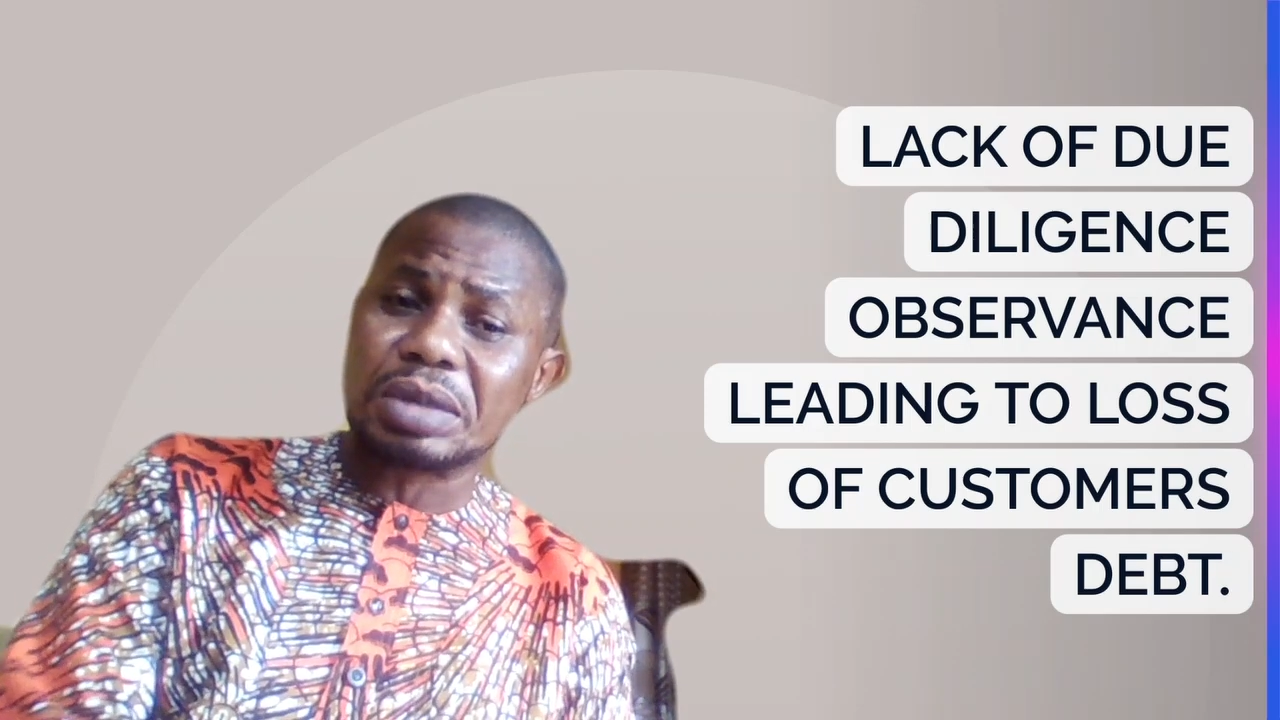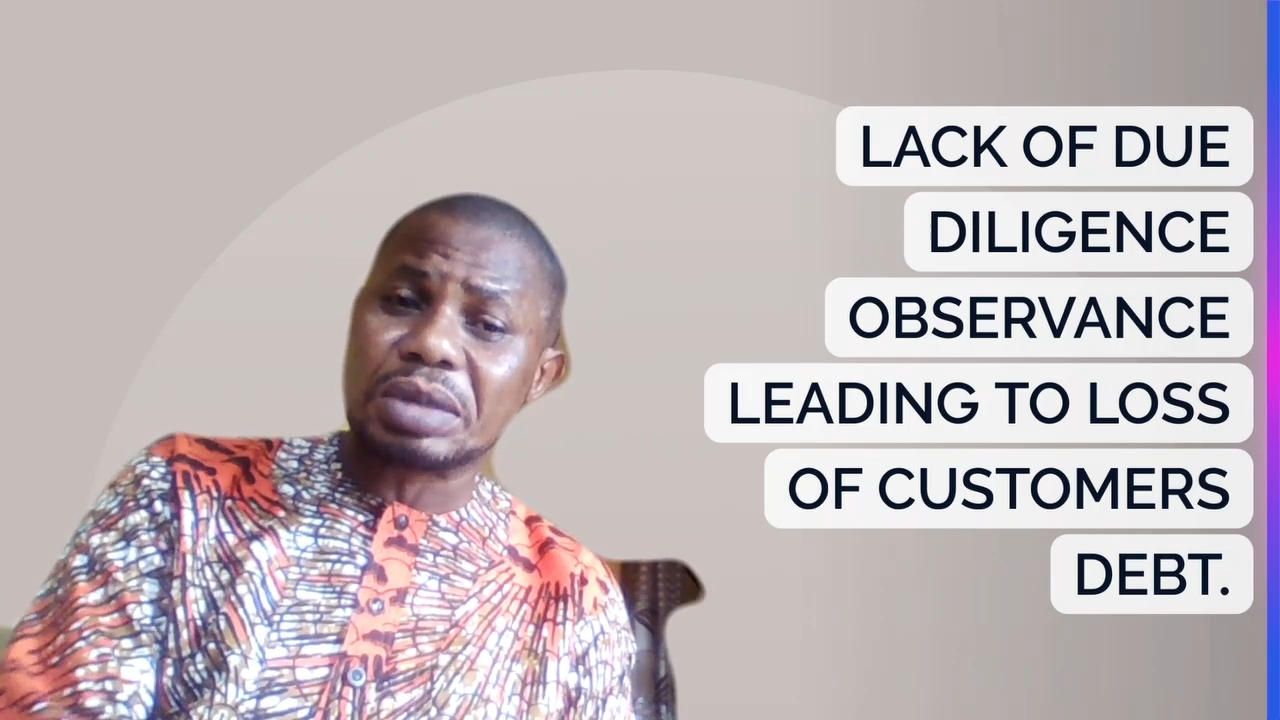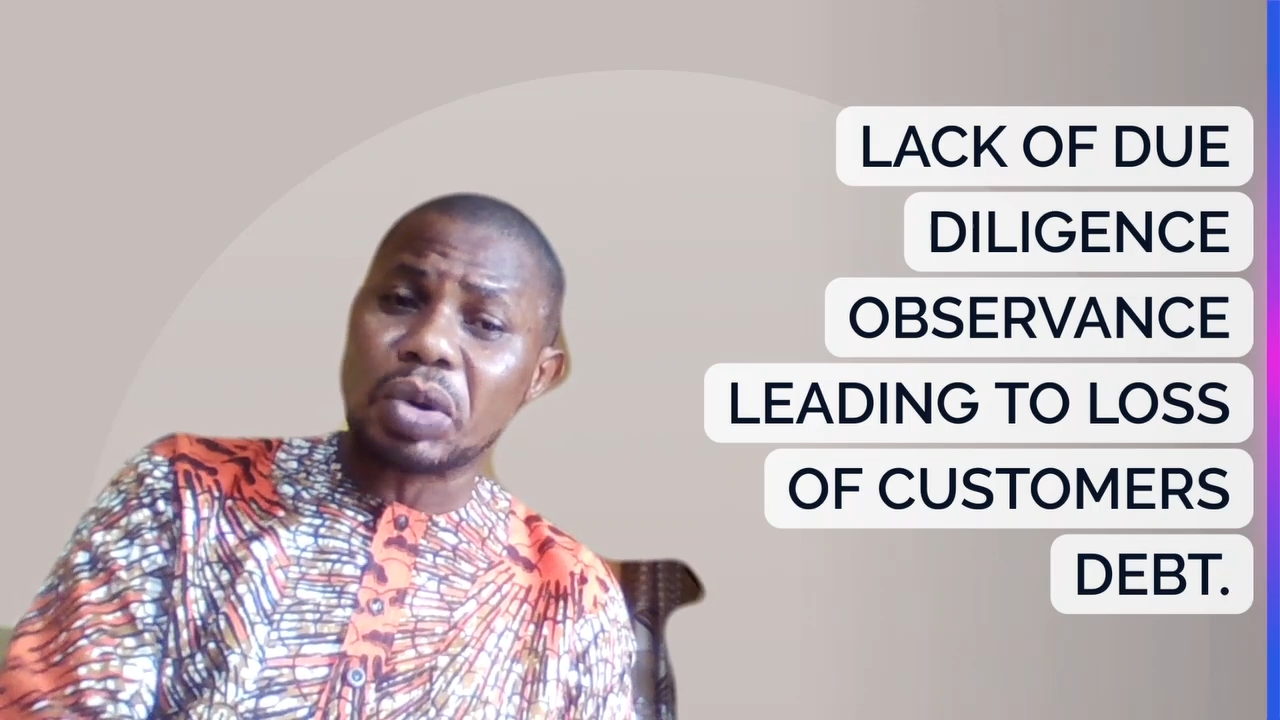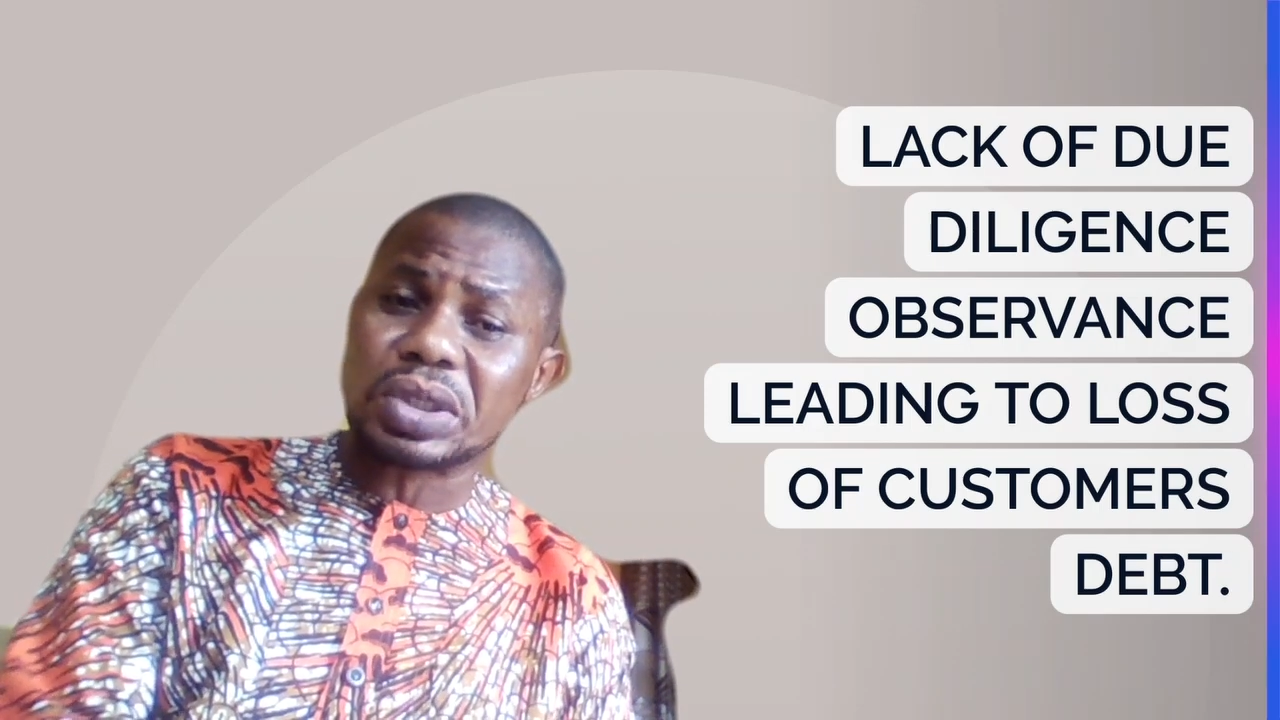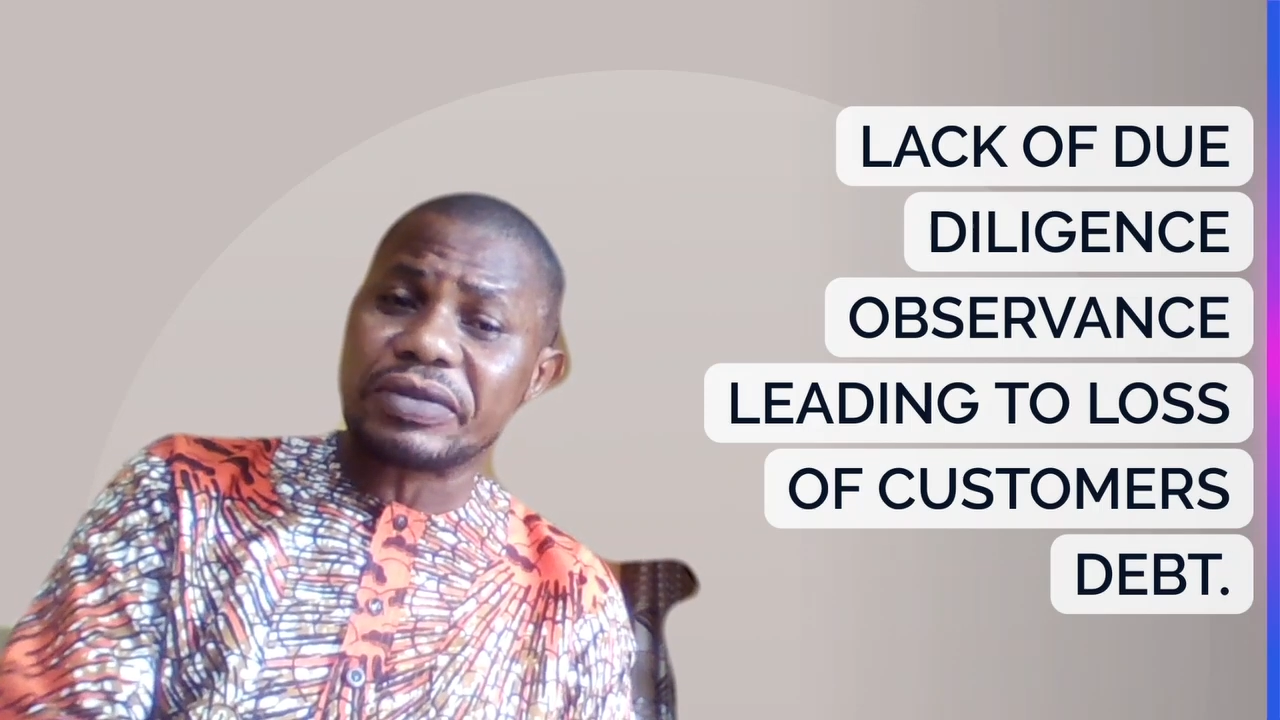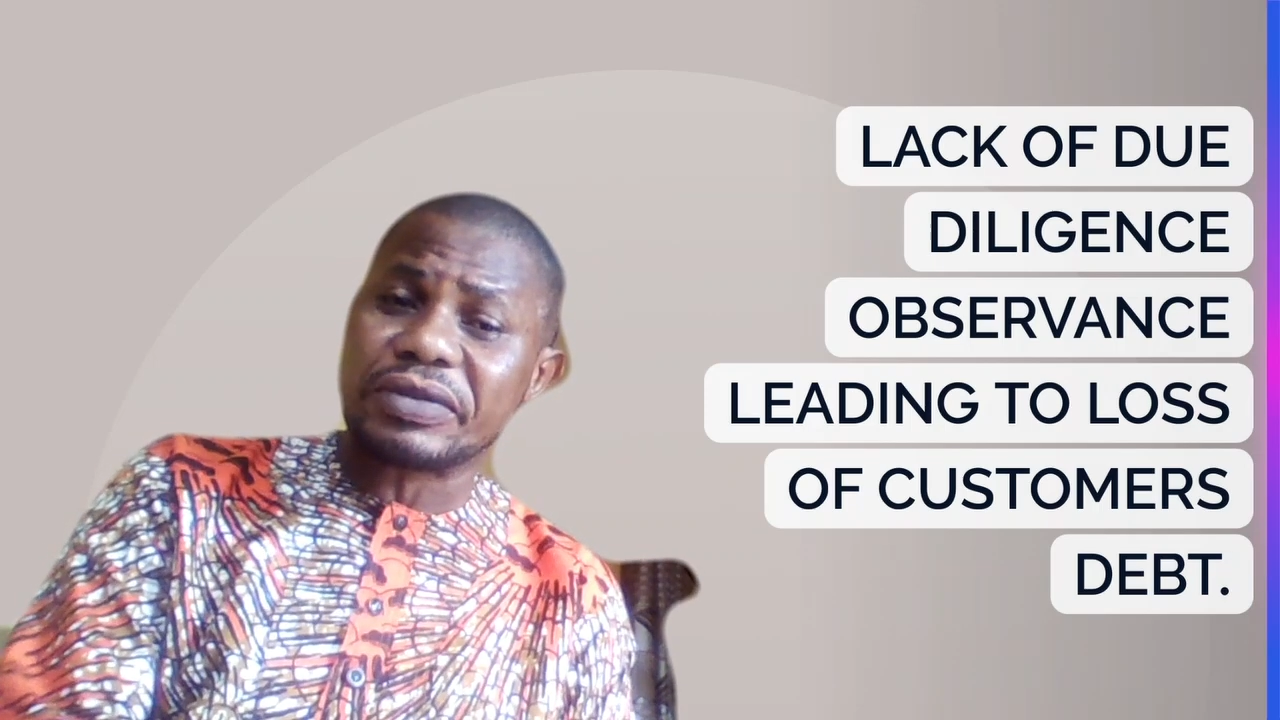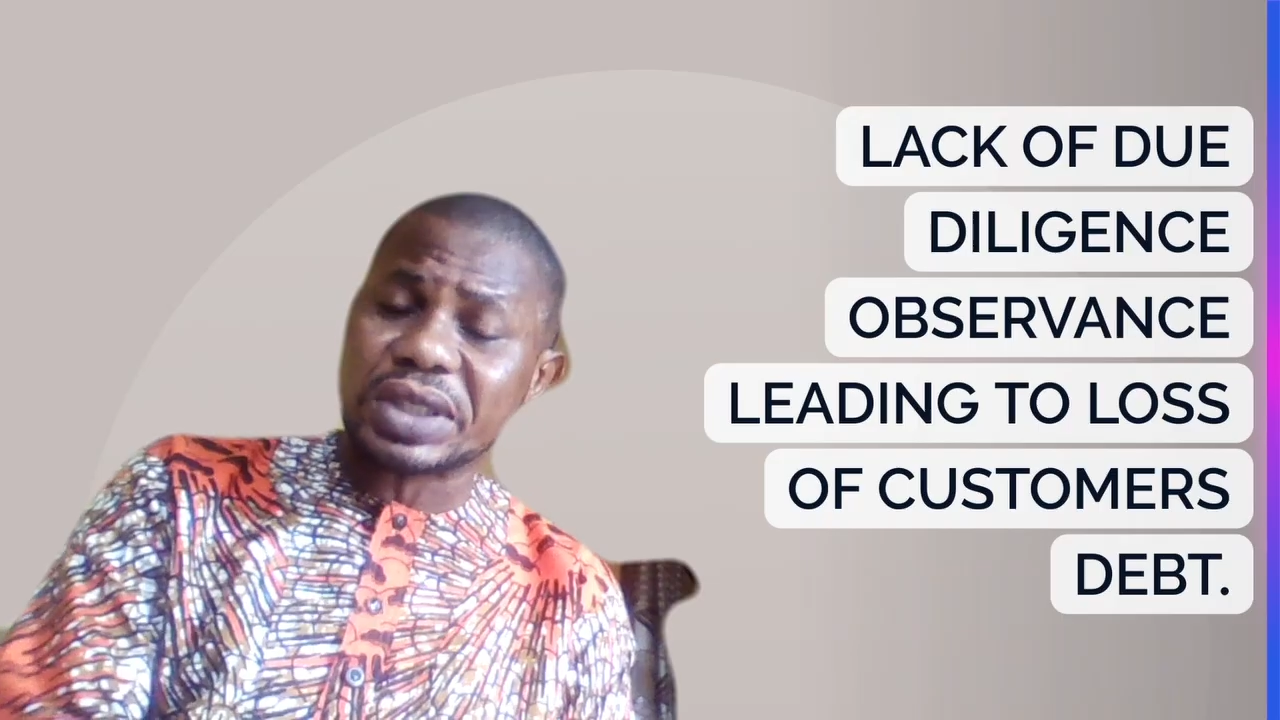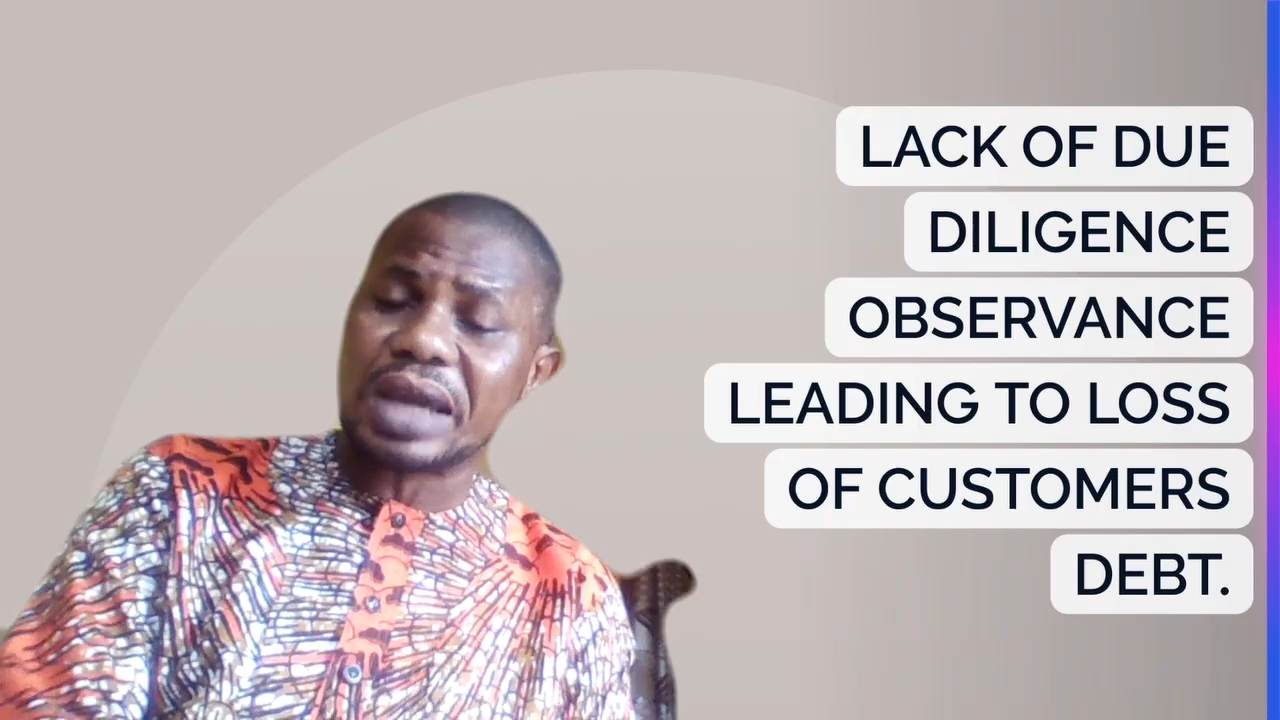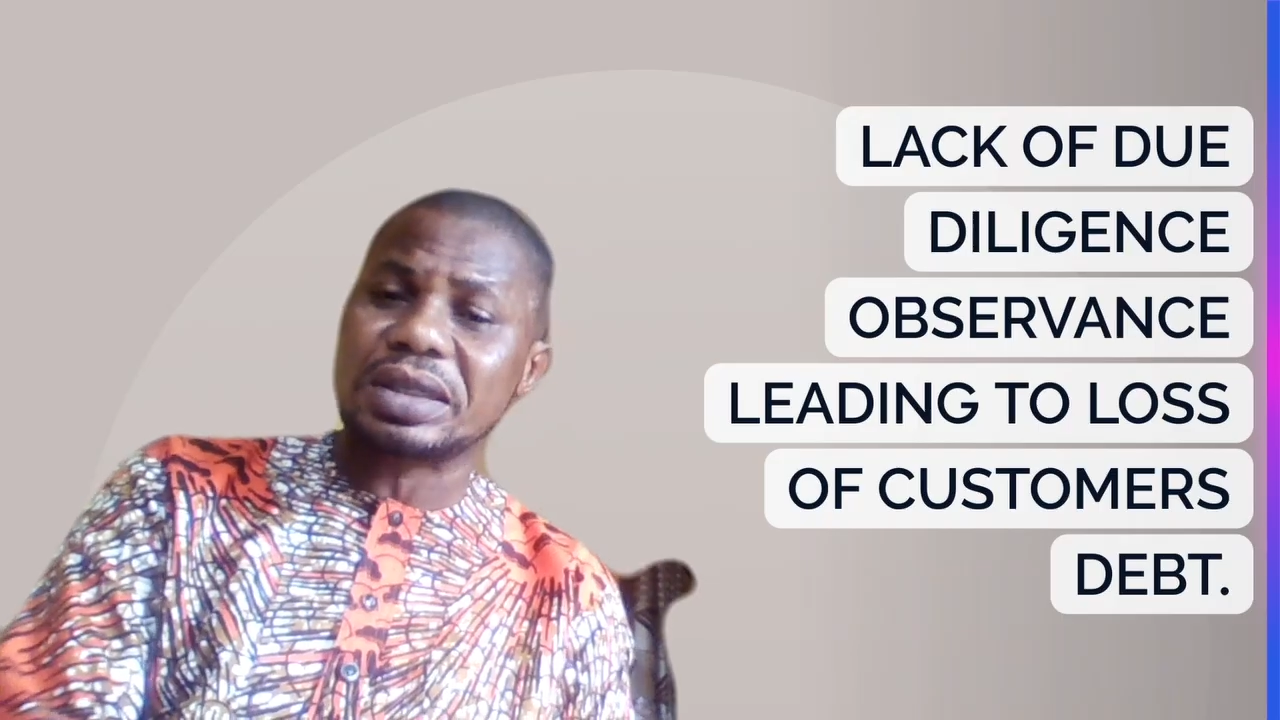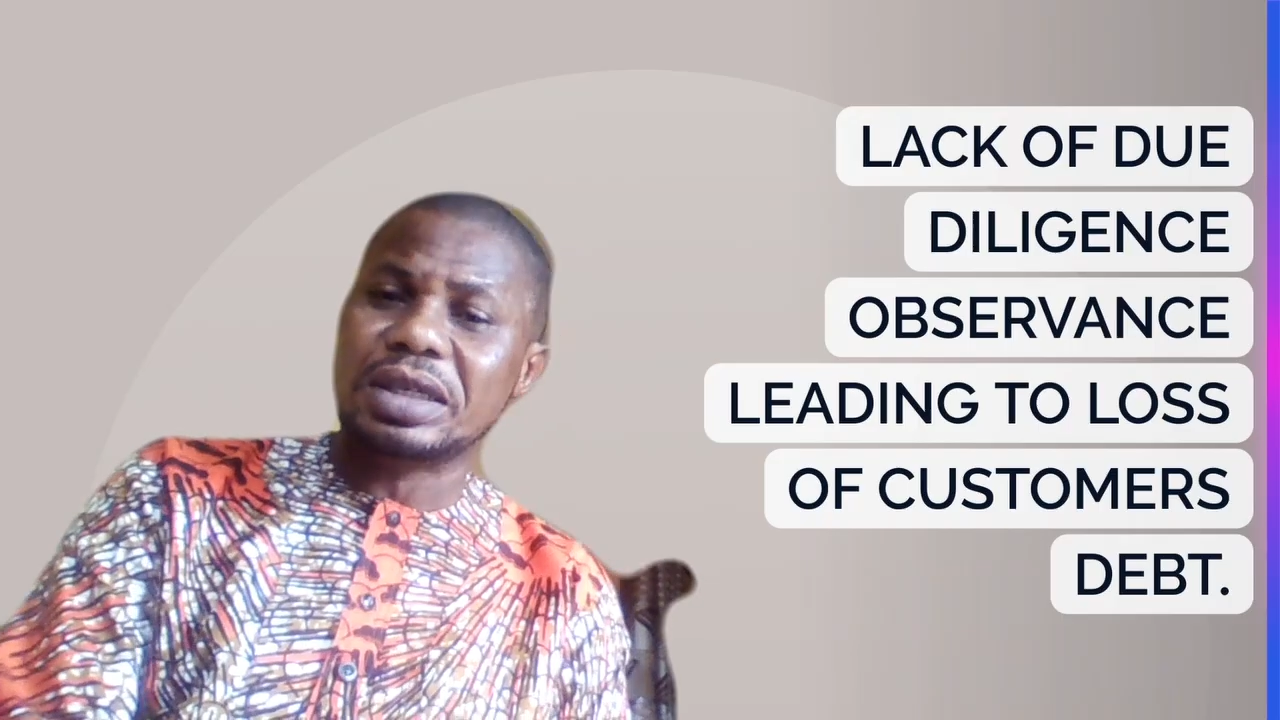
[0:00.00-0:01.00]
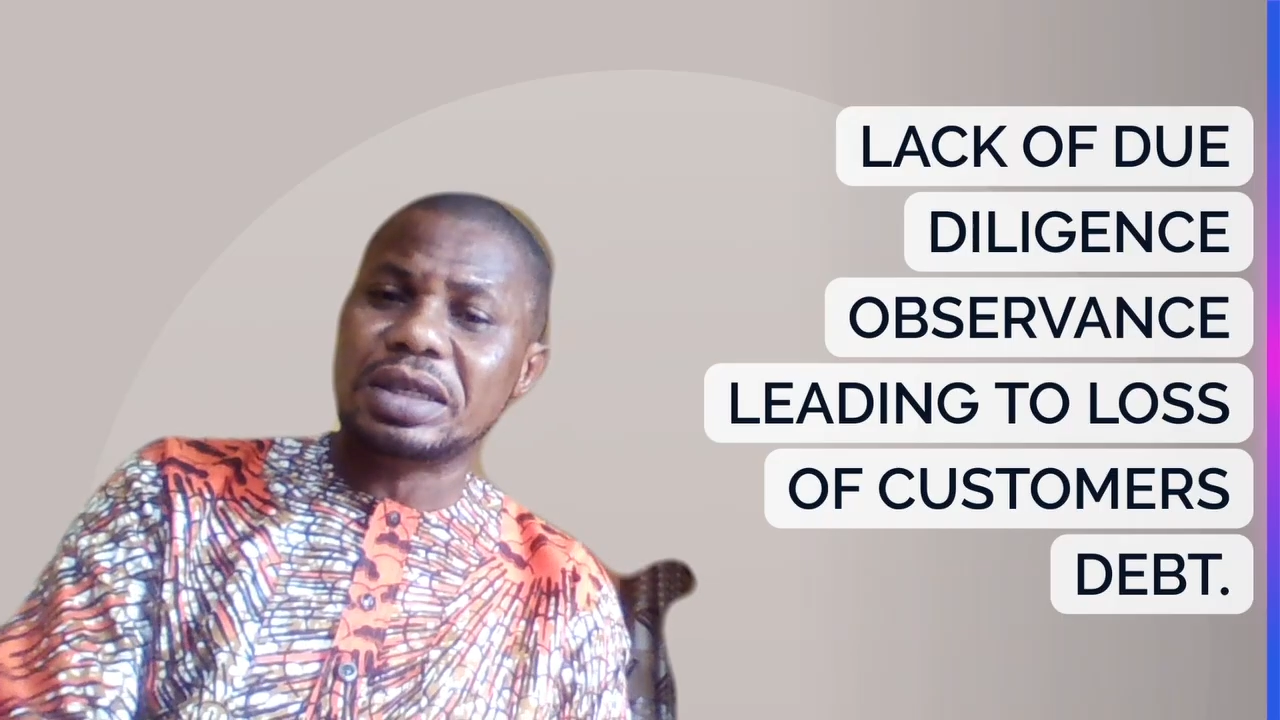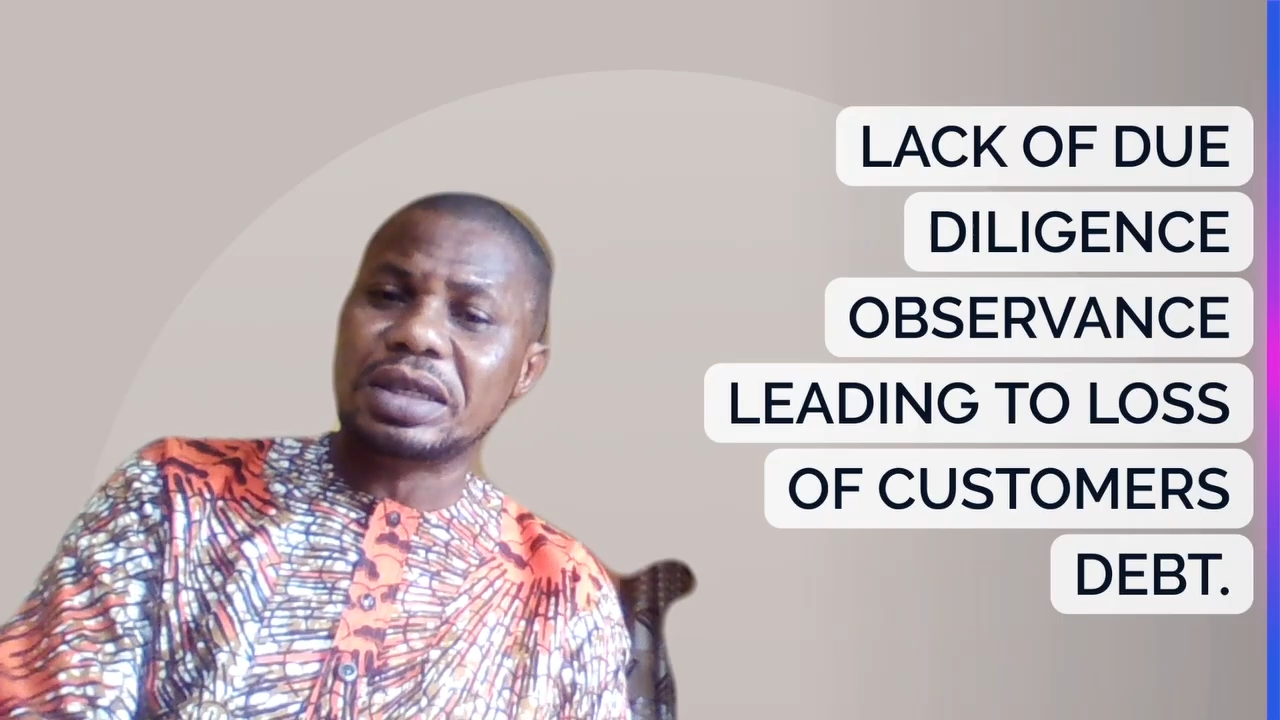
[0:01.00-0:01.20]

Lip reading: must have signed,